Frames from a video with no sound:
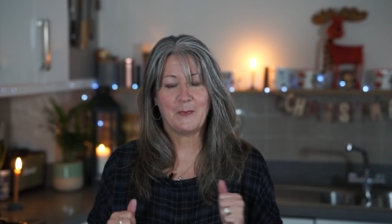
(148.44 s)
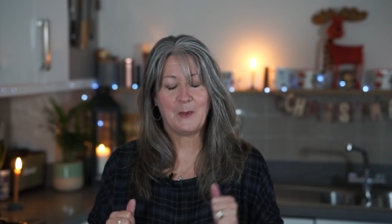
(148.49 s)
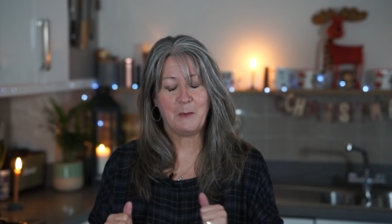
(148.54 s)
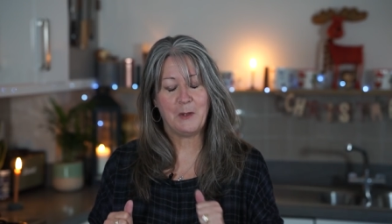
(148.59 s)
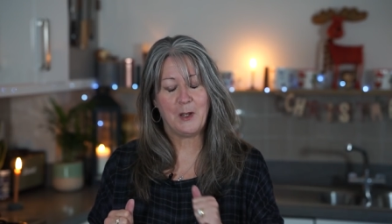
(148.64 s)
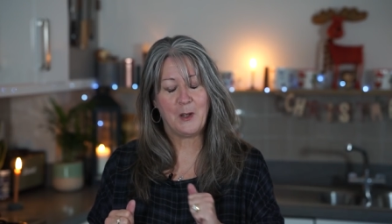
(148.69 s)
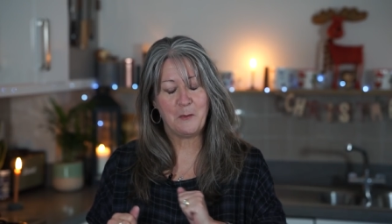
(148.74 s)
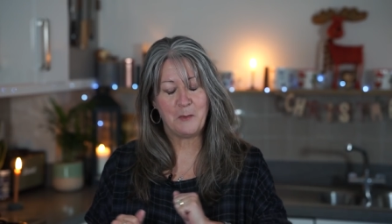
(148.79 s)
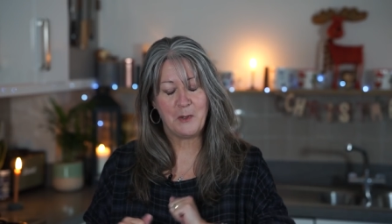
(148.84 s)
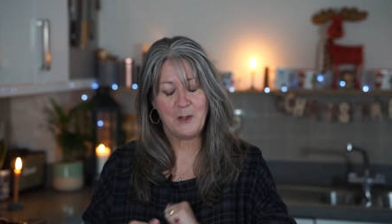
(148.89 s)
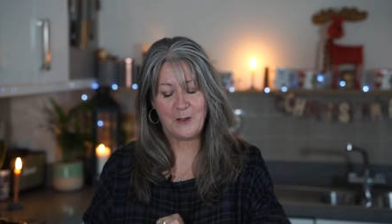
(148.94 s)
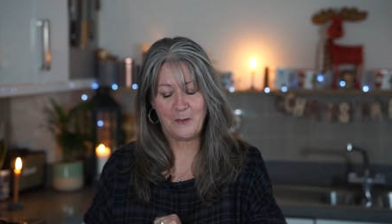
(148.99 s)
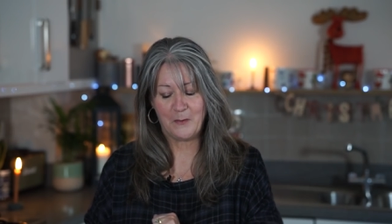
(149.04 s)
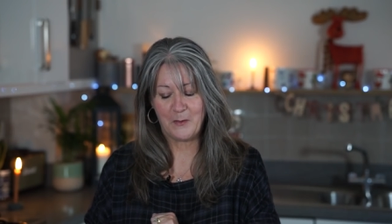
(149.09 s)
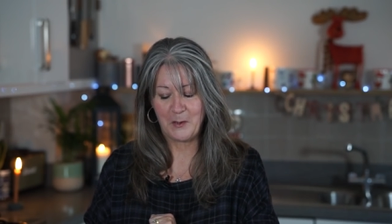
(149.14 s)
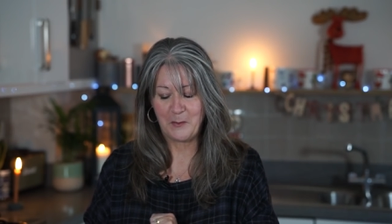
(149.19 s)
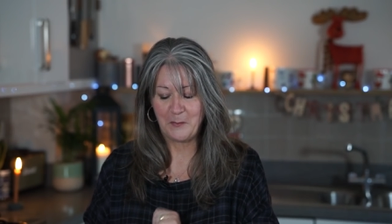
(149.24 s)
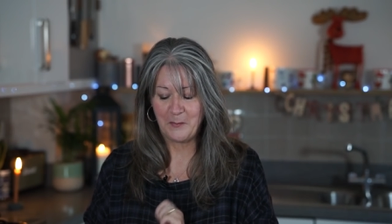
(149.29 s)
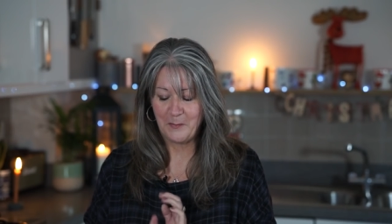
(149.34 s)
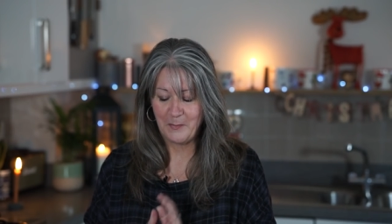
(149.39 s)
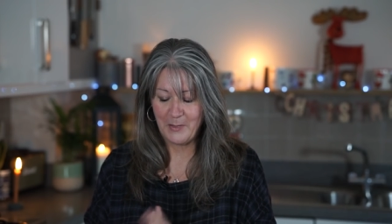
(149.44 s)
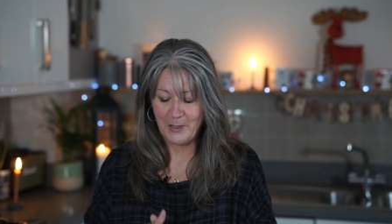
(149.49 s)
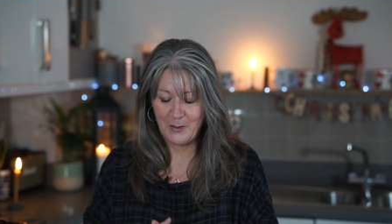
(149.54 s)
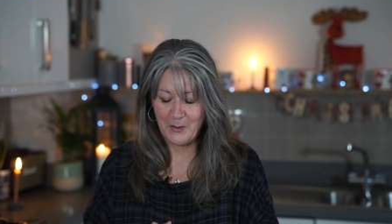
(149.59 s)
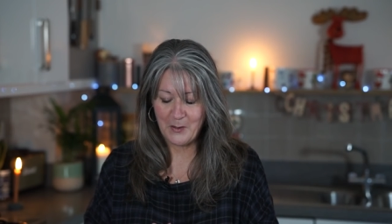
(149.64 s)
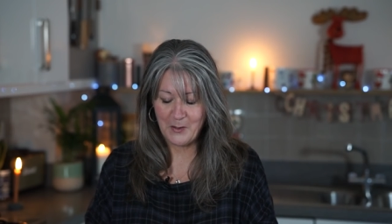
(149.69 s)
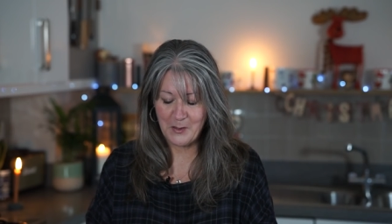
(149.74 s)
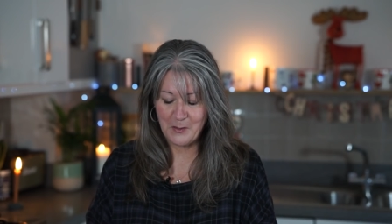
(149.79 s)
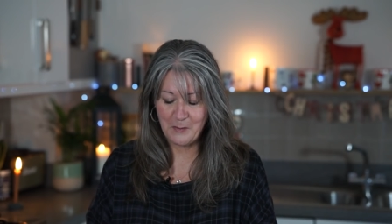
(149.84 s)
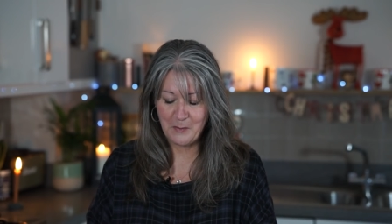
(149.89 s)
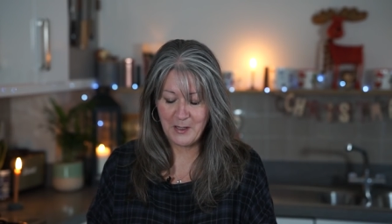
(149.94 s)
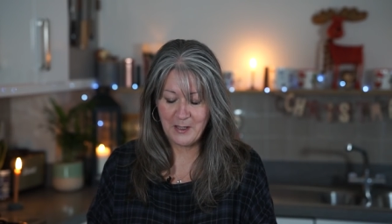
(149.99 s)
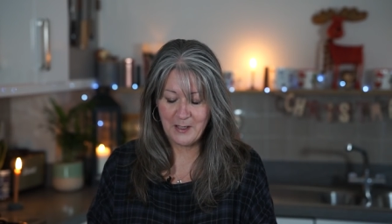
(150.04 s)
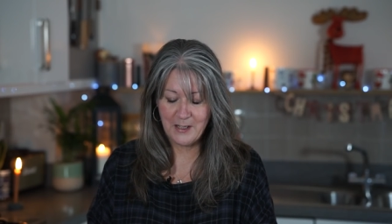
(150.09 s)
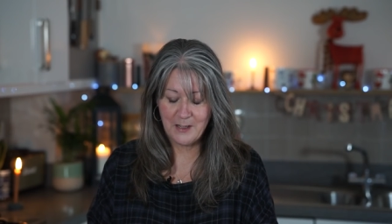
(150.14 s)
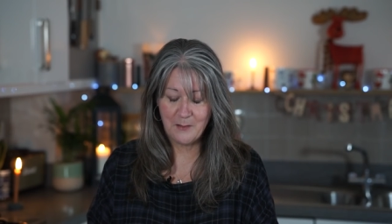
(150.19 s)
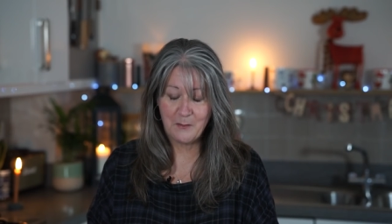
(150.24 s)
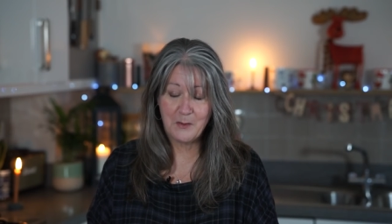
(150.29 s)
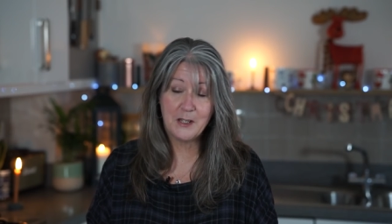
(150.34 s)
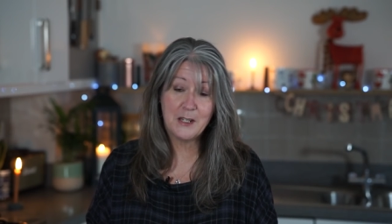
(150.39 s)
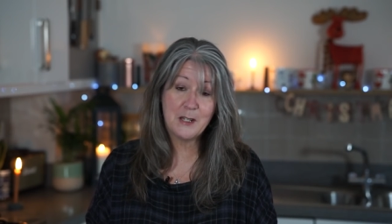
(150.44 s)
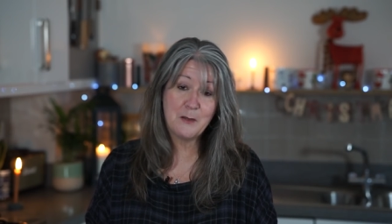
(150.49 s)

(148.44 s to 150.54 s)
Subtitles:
we hope you love them, because we did